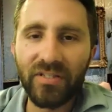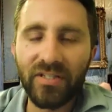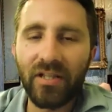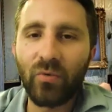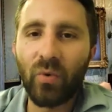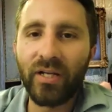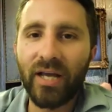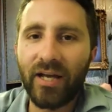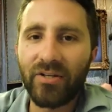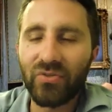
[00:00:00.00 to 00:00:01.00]
It's not like one
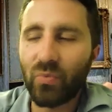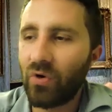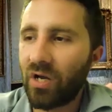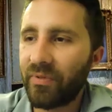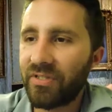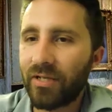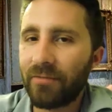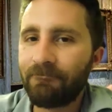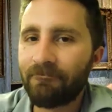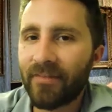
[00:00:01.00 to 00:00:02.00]
guy just woke up and
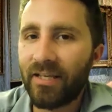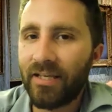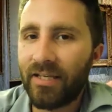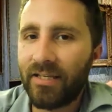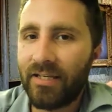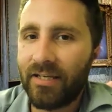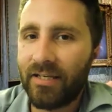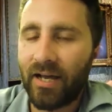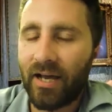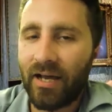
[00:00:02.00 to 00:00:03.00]
said
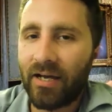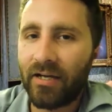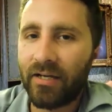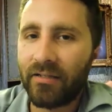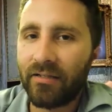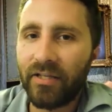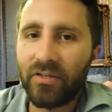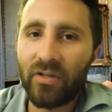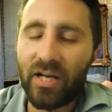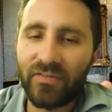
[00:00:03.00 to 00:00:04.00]
like
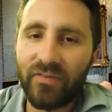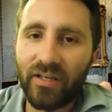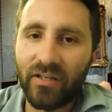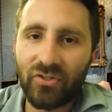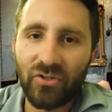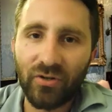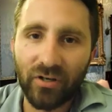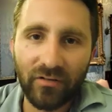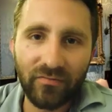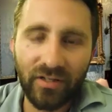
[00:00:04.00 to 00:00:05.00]
the Las Vegas
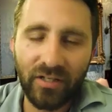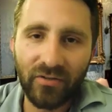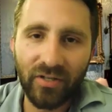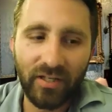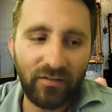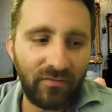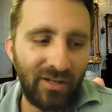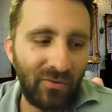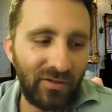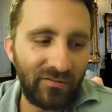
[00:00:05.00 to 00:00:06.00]
shooter, like
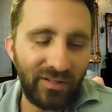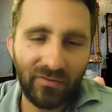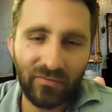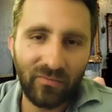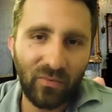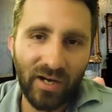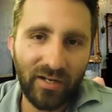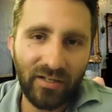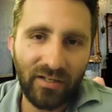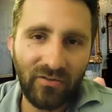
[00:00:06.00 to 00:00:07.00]
no one, like why
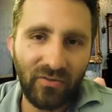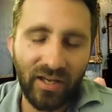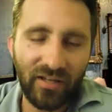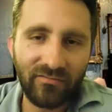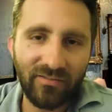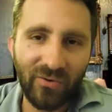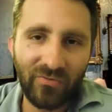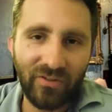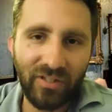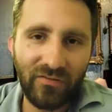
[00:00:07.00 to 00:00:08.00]
did he do that? No
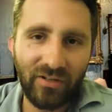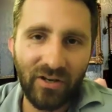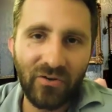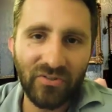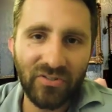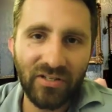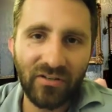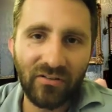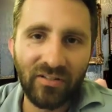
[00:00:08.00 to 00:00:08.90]
one really even knows still.